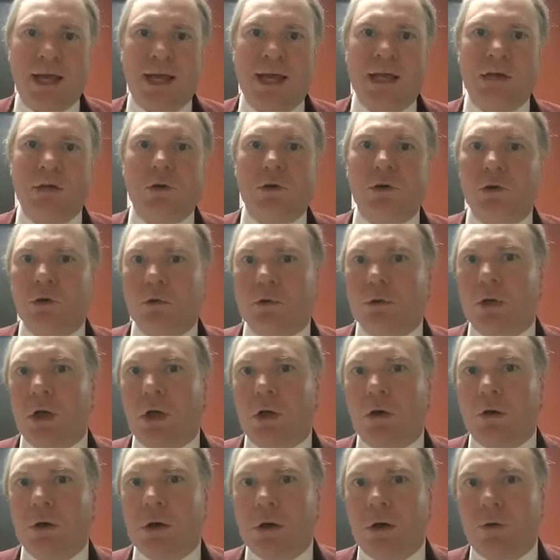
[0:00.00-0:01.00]
a new
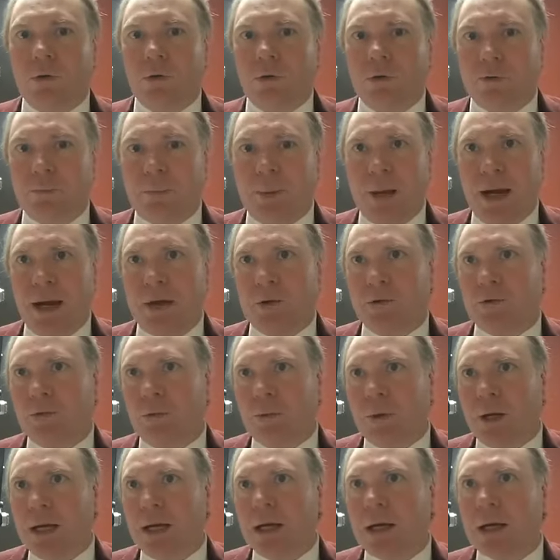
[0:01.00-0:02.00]
logo this past
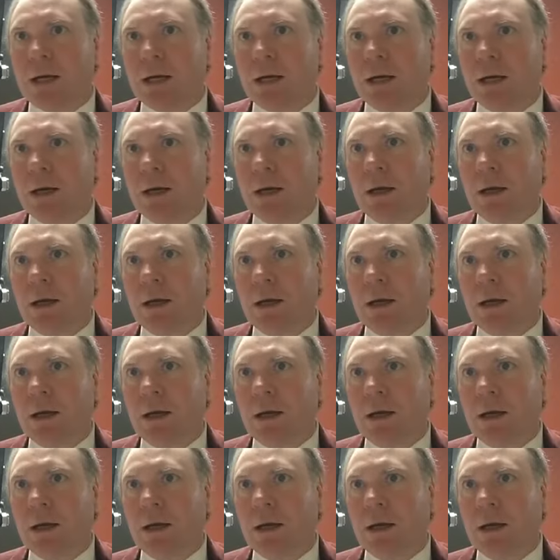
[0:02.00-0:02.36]
week.